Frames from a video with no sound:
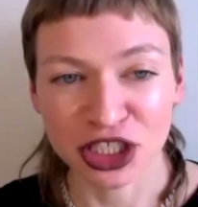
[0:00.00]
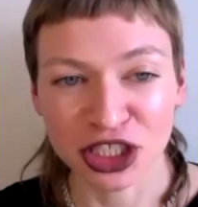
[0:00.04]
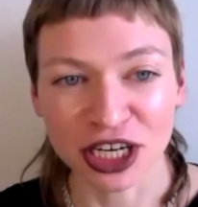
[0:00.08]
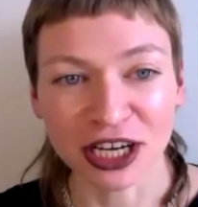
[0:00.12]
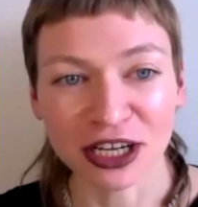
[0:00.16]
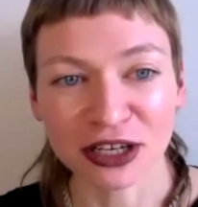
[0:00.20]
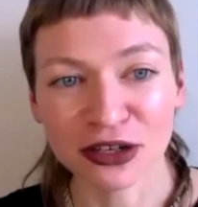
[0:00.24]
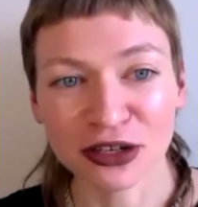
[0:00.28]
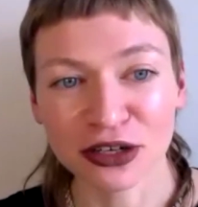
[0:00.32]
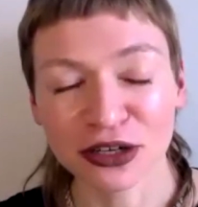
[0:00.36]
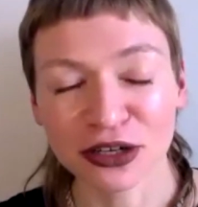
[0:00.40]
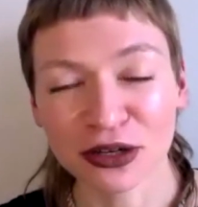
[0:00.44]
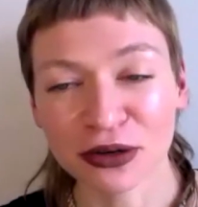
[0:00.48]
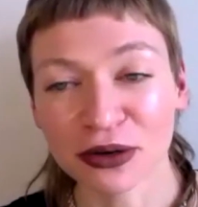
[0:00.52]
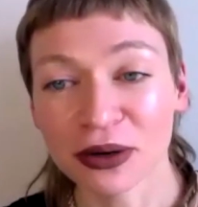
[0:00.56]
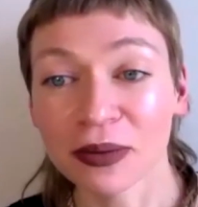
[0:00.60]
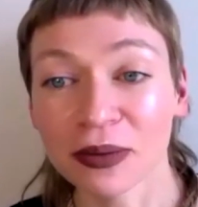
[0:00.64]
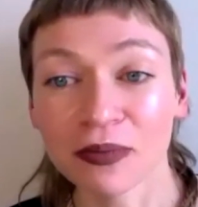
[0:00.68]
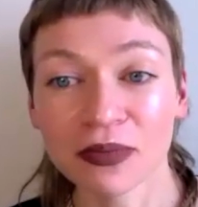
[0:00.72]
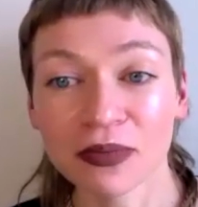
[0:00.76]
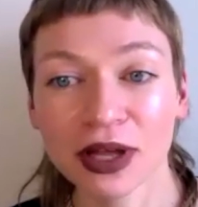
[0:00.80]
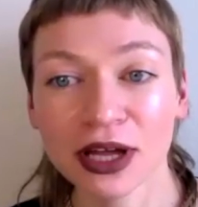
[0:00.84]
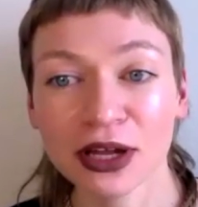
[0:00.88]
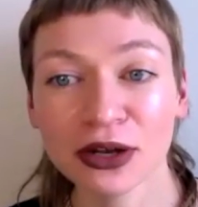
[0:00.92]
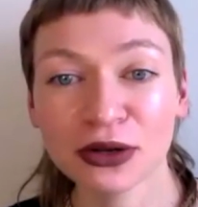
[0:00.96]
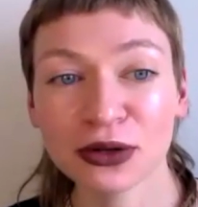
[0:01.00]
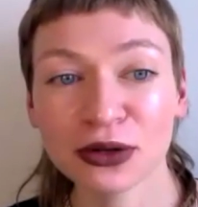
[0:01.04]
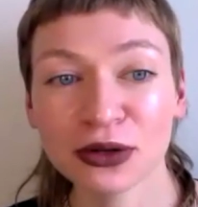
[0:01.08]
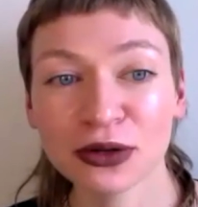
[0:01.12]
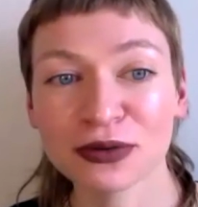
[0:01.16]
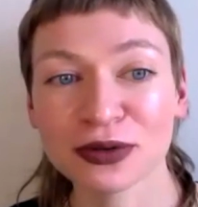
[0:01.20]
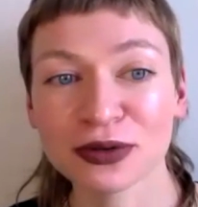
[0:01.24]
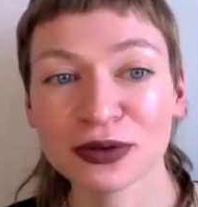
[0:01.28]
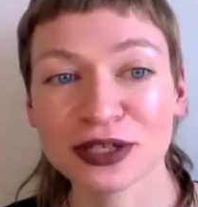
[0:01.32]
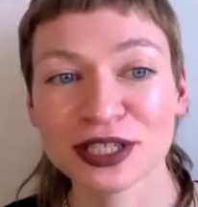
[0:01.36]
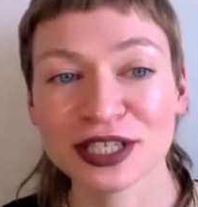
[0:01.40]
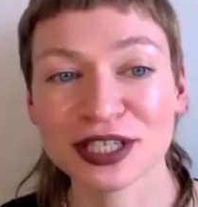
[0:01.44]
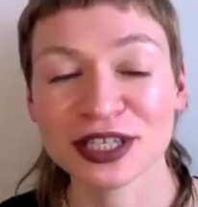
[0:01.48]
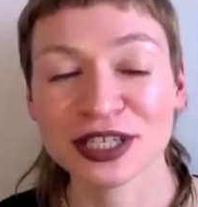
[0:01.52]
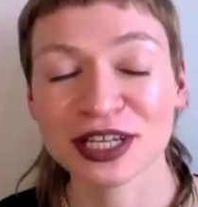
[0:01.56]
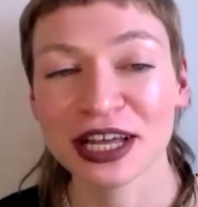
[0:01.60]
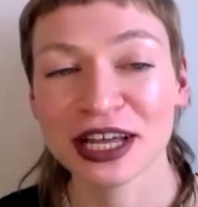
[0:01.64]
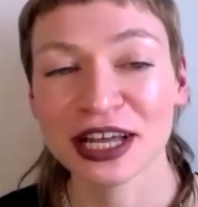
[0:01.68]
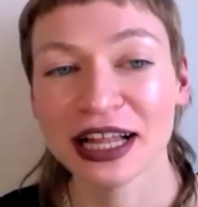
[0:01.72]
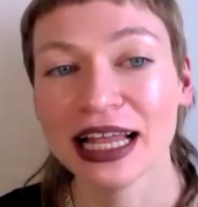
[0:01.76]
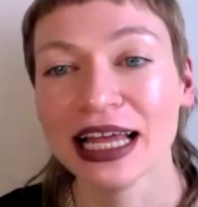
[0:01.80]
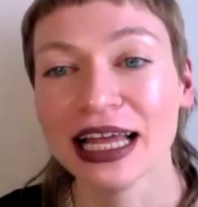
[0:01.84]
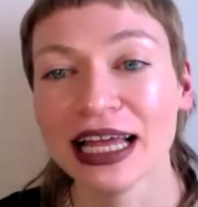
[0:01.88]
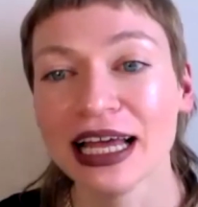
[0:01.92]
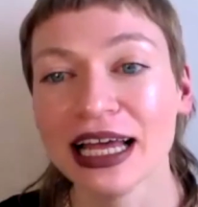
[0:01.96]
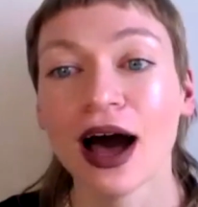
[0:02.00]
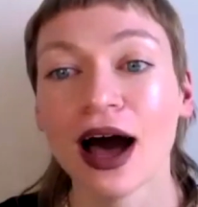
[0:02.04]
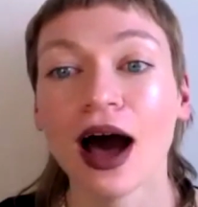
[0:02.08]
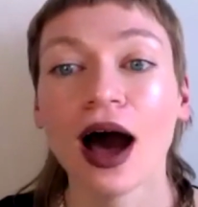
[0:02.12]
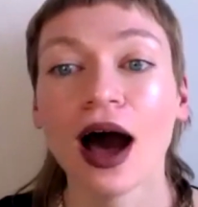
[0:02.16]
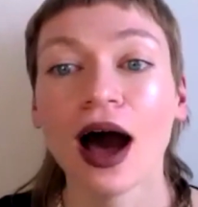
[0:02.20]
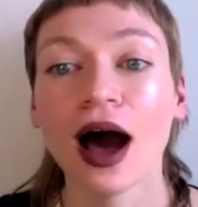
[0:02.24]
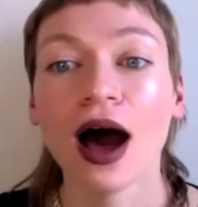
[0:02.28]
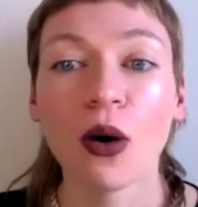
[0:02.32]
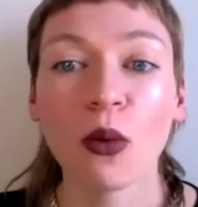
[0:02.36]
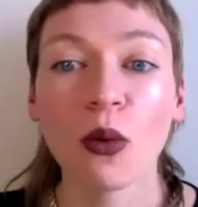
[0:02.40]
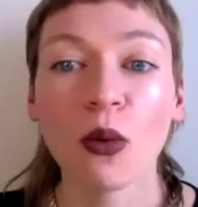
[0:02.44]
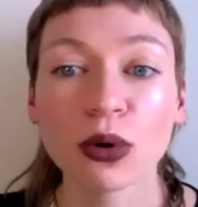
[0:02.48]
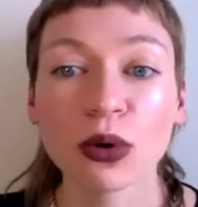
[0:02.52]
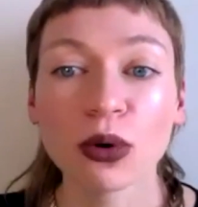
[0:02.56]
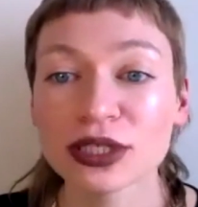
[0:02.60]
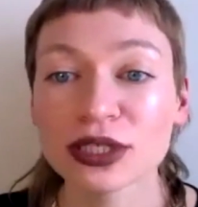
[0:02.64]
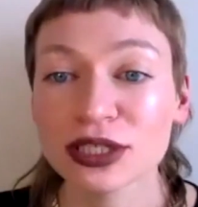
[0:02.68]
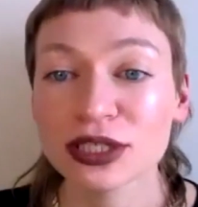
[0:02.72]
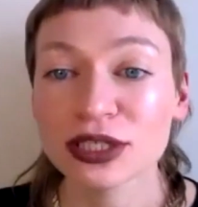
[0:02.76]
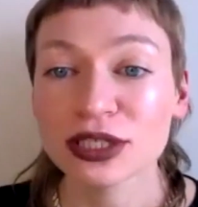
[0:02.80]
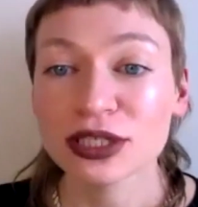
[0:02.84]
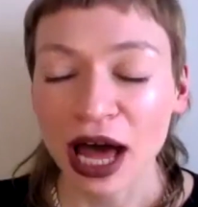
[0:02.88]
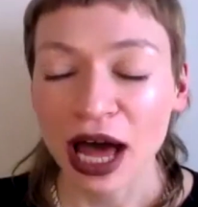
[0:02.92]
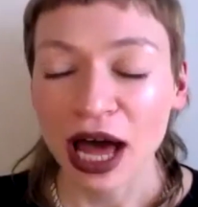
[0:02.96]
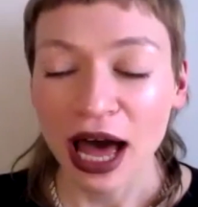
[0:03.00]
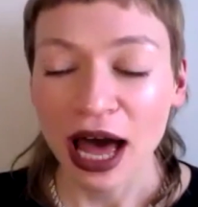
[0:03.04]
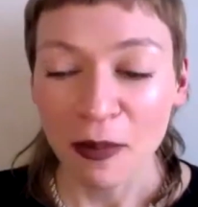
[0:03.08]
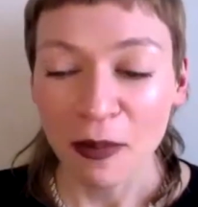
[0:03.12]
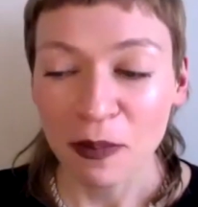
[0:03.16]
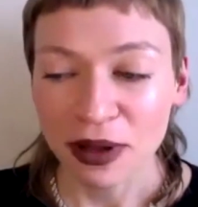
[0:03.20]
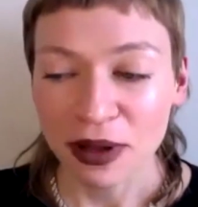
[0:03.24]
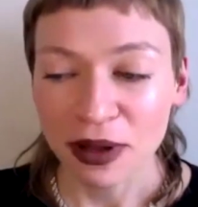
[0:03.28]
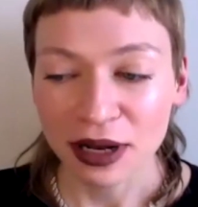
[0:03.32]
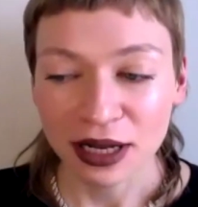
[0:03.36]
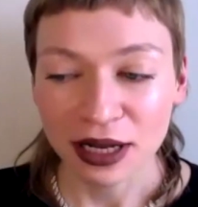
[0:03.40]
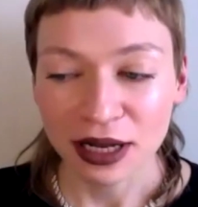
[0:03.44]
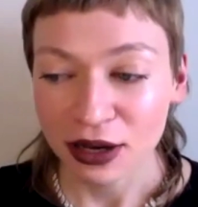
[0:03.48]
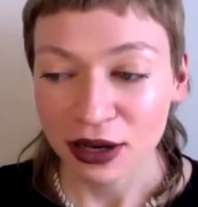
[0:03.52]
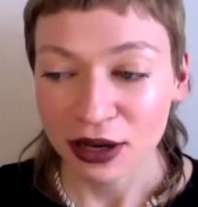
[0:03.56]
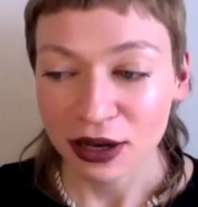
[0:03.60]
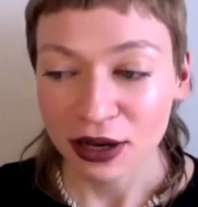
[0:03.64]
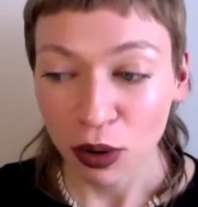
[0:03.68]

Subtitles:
I don't know what's happening.